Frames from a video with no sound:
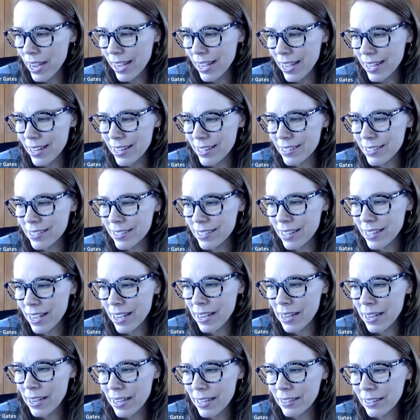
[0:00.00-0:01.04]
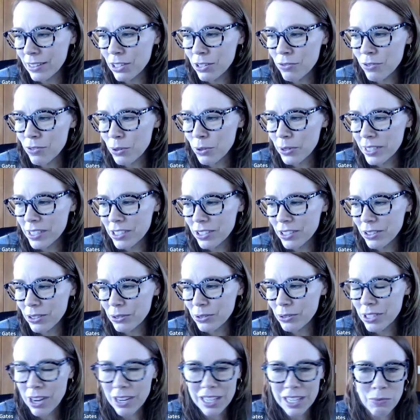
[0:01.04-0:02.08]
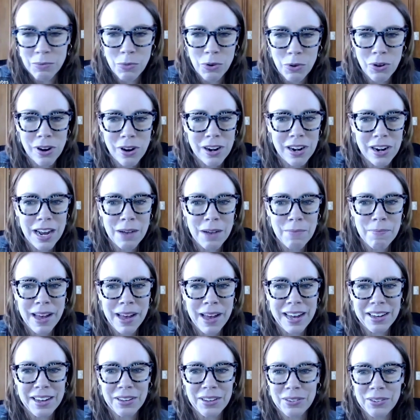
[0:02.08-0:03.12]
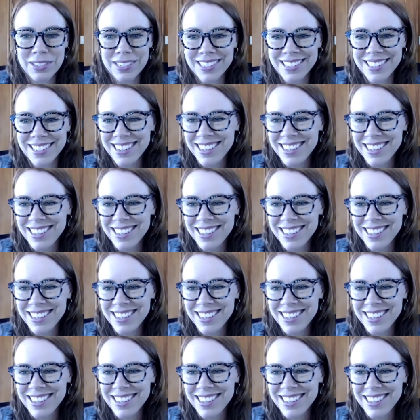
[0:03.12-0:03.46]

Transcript: and I look forward to talking more about